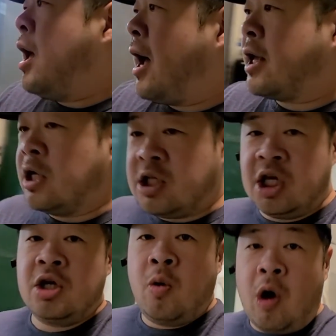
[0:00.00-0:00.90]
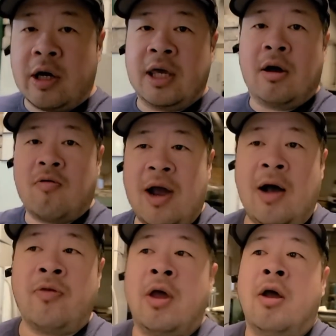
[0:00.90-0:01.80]
I continued walking
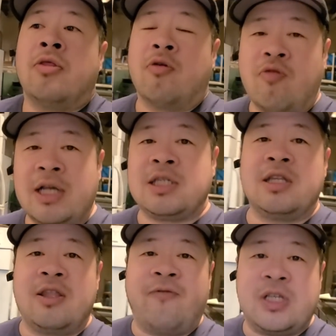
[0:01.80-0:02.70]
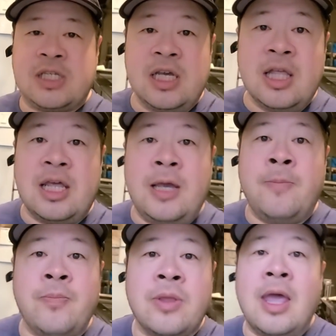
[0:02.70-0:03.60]
around the rest of the facility
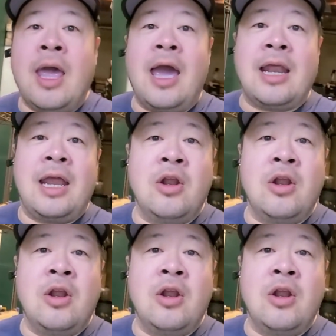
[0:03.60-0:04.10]
and I